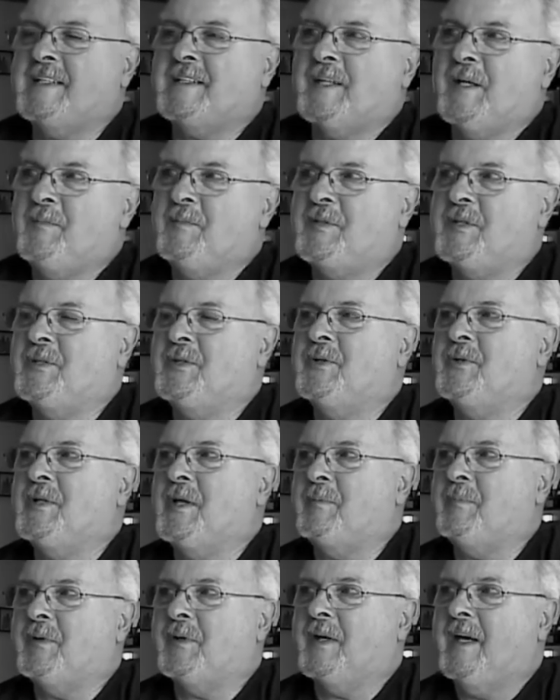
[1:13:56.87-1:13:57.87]
it had something to
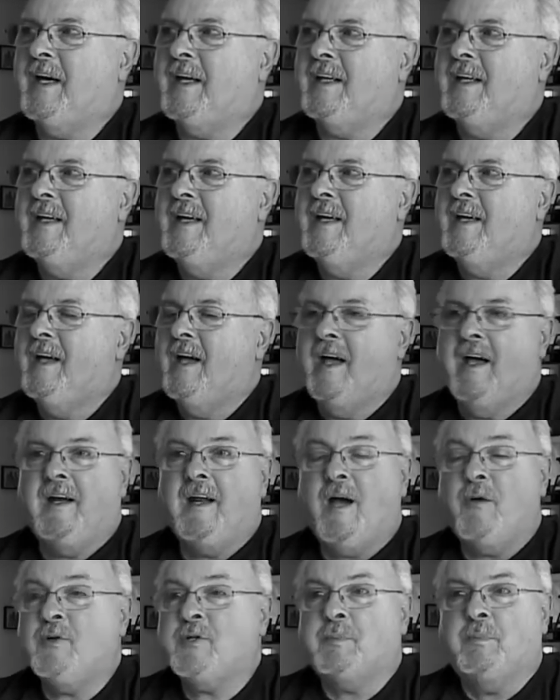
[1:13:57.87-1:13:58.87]
do that. And
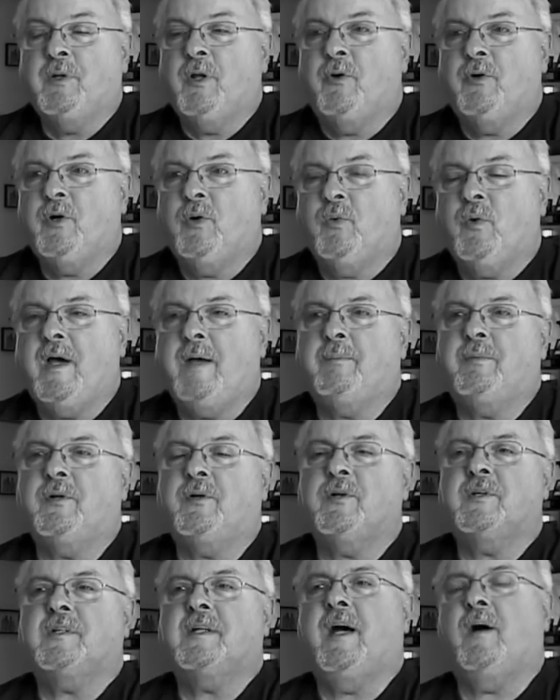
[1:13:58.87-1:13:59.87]
and I was blown away
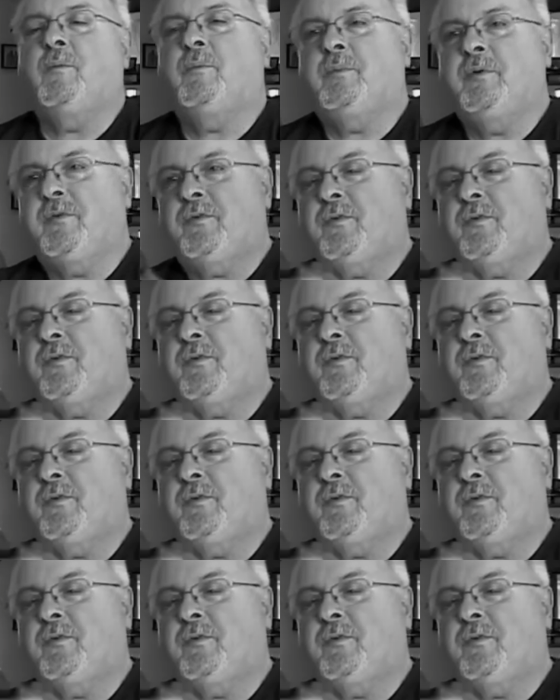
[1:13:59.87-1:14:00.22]
because now